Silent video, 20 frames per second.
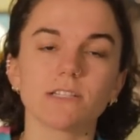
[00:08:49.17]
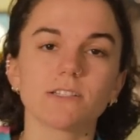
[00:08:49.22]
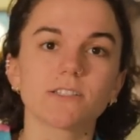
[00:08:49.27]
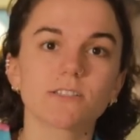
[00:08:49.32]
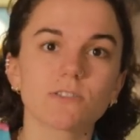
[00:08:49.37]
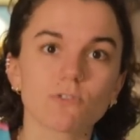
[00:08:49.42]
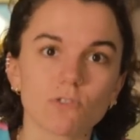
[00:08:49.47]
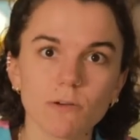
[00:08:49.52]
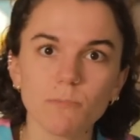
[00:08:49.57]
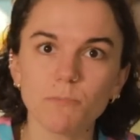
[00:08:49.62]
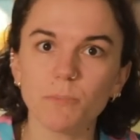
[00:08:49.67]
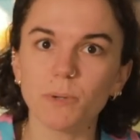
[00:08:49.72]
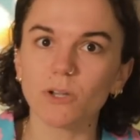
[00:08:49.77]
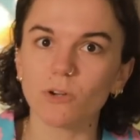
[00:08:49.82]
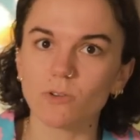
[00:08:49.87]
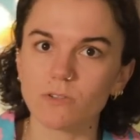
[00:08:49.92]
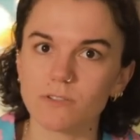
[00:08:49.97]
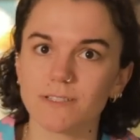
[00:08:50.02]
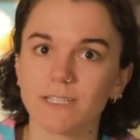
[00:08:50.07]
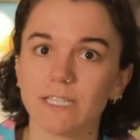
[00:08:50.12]
scrimping
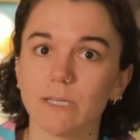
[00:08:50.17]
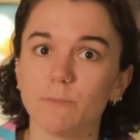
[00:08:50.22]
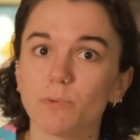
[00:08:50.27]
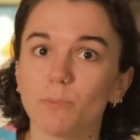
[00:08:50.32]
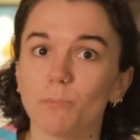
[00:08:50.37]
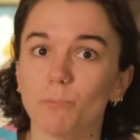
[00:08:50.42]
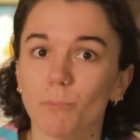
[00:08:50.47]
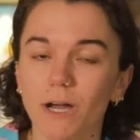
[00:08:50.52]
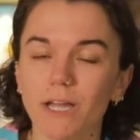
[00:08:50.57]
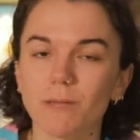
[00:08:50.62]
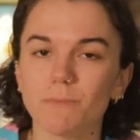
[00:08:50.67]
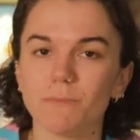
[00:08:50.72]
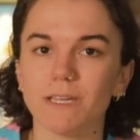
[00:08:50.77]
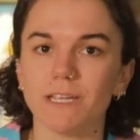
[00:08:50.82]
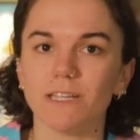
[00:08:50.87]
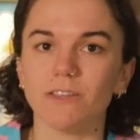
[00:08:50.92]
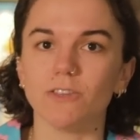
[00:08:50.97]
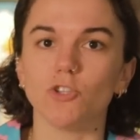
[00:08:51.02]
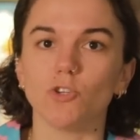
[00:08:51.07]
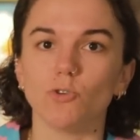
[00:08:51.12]
on sleep might
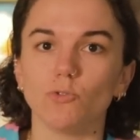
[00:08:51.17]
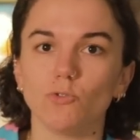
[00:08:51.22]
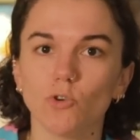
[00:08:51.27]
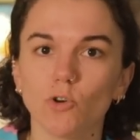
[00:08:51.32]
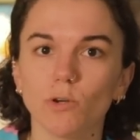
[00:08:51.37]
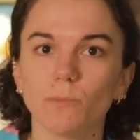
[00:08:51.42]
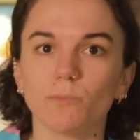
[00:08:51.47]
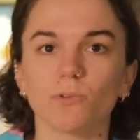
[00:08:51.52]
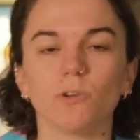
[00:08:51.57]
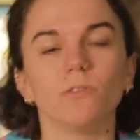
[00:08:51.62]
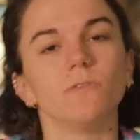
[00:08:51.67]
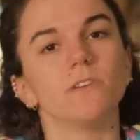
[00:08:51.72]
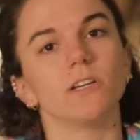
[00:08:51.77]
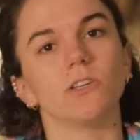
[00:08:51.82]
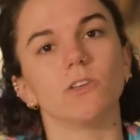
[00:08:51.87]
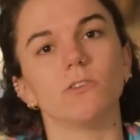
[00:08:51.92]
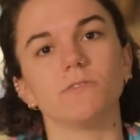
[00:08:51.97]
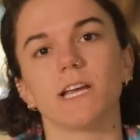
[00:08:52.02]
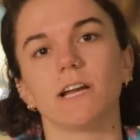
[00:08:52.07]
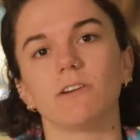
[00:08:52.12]
mean that you're not improving
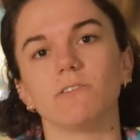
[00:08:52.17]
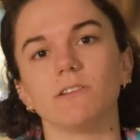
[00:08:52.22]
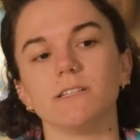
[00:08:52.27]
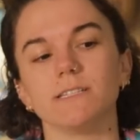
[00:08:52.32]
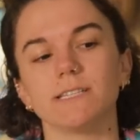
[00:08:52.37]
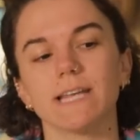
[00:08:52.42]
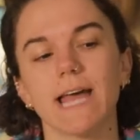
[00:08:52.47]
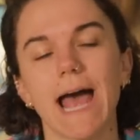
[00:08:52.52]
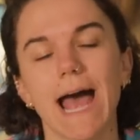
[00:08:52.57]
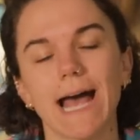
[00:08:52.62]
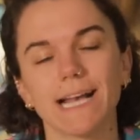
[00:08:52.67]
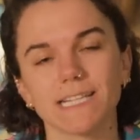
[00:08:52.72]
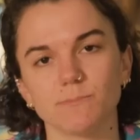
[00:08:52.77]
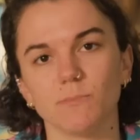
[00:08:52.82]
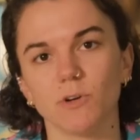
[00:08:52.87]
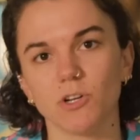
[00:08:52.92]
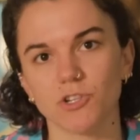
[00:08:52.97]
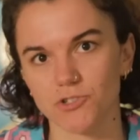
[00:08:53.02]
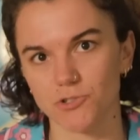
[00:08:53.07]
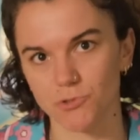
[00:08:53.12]
in those areas as
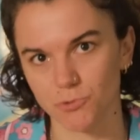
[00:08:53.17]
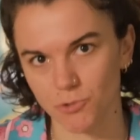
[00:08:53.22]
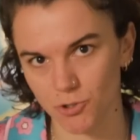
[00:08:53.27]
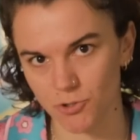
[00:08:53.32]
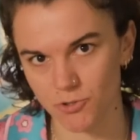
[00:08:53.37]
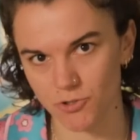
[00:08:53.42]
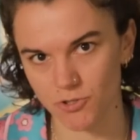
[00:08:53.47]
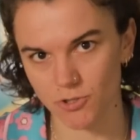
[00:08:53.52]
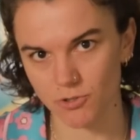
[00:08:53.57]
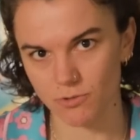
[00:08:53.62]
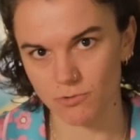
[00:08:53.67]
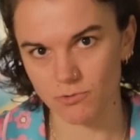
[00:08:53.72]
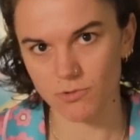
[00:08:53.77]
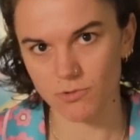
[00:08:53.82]
much as you could do.